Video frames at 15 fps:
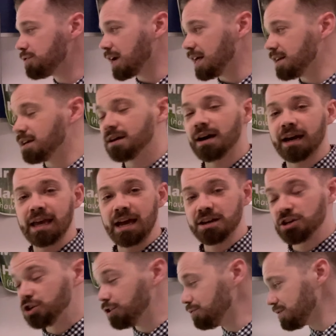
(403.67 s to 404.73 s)
can again
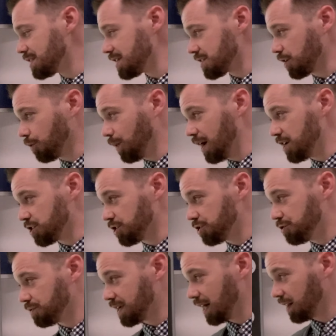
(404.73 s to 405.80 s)
use this equation
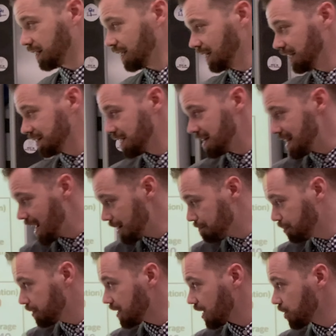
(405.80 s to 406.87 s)
to calculate the net
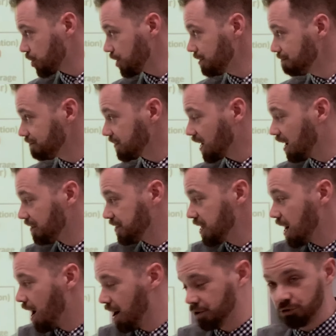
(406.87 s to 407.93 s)
production of the
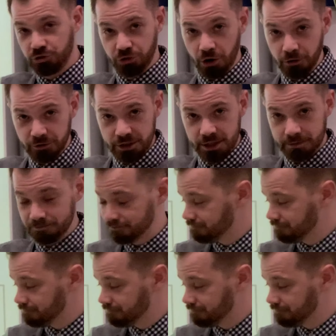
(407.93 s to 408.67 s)
autotrophs